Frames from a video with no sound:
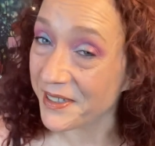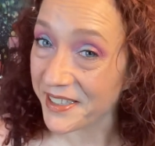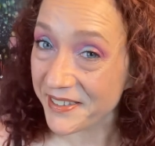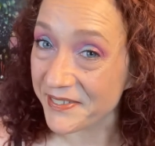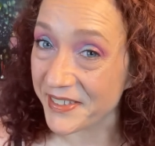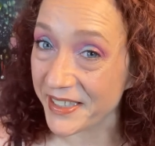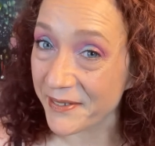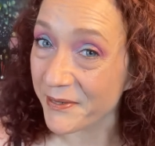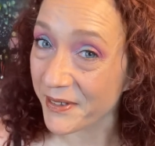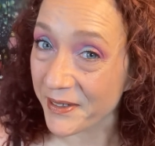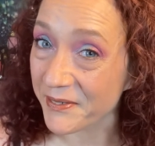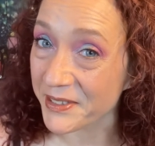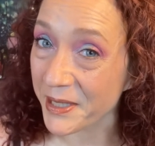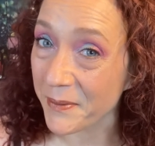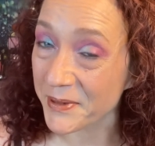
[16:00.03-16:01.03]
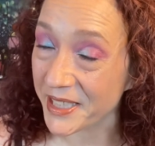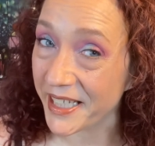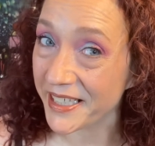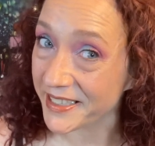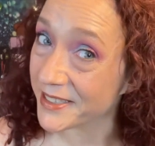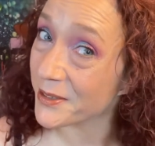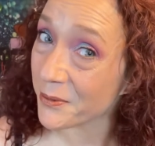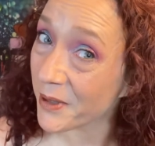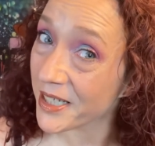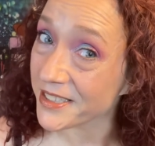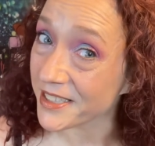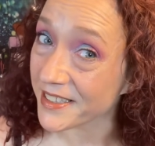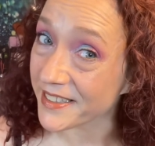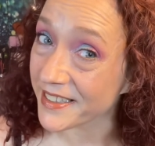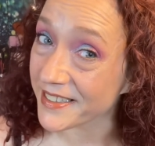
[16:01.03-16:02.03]
evening, whatever time of day it is you're
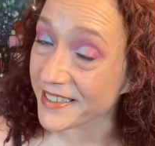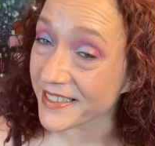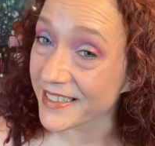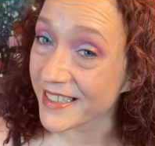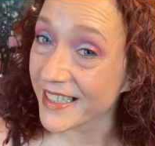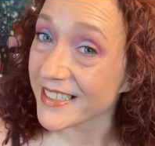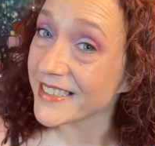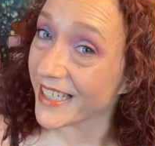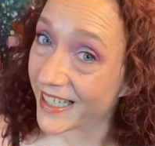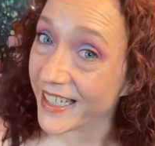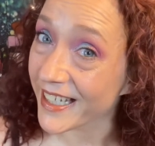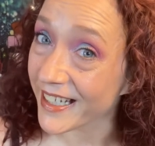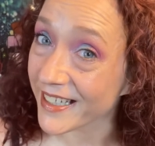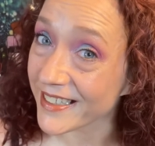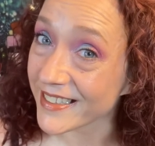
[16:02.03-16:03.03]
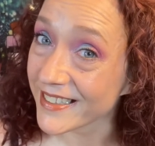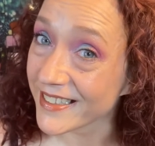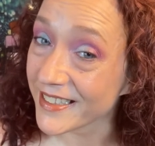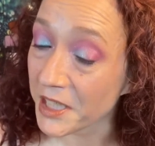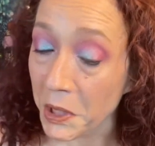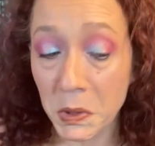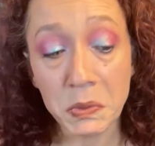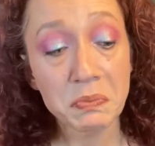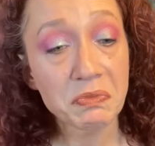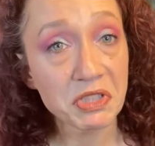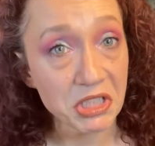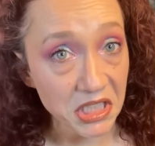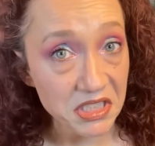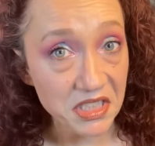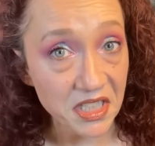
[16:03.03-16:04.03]
watching this. Take care,
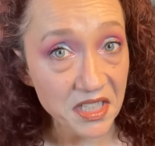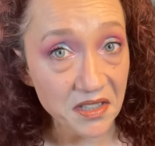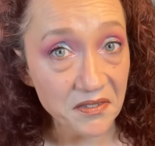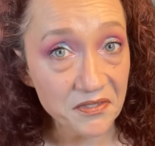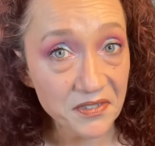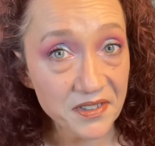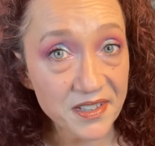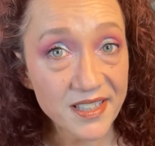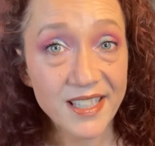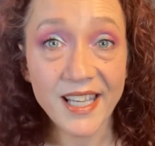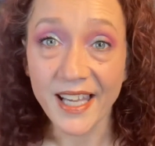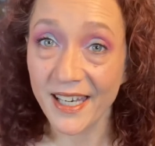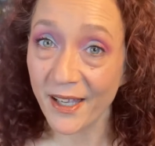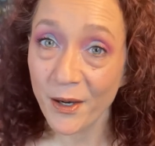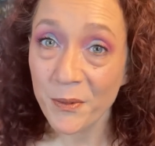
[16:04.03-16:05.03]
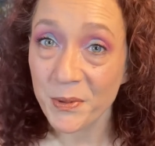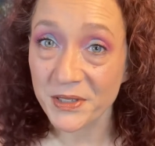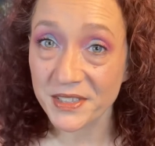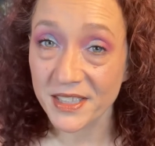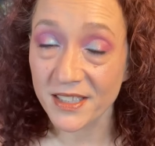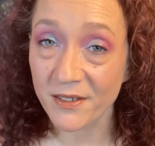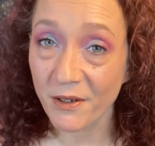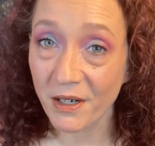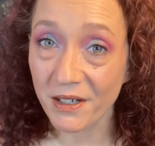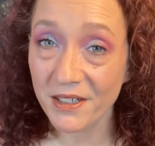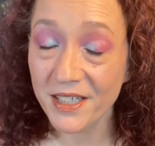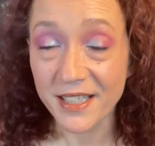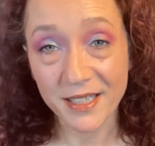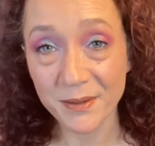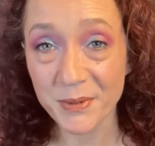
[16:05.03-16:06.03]
stay safe, and I hope I'll see you all
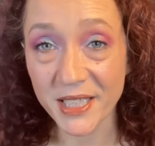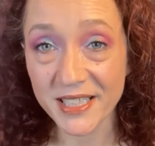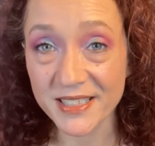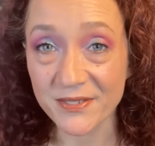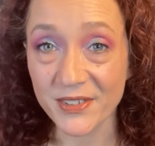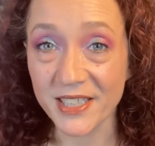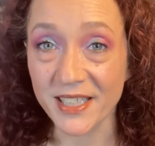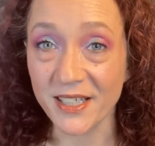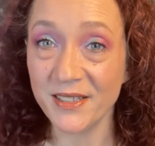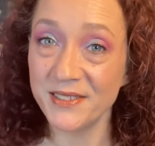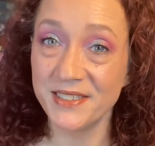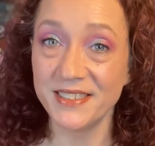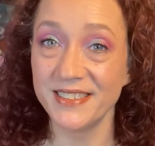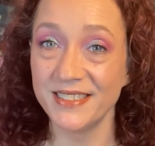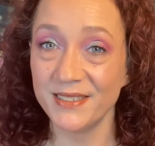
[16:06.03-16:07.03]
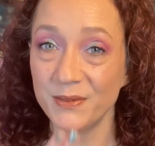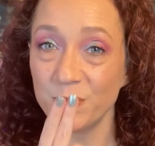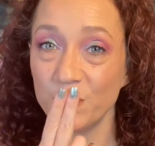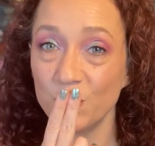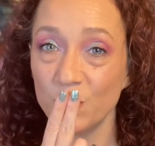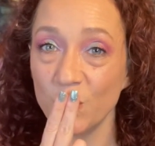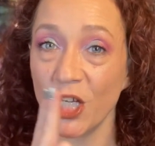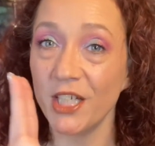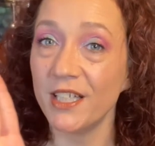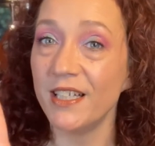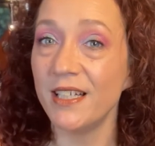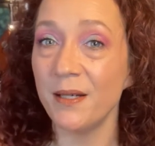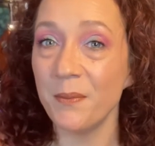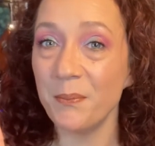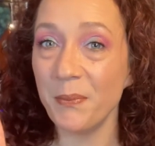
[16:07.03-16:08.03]
in my next video.
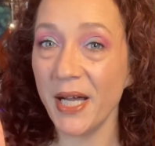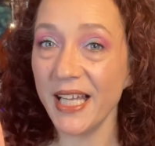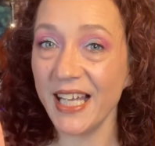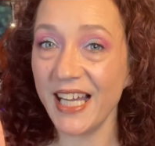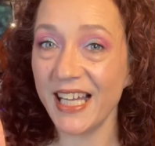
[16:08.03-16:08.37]
Bye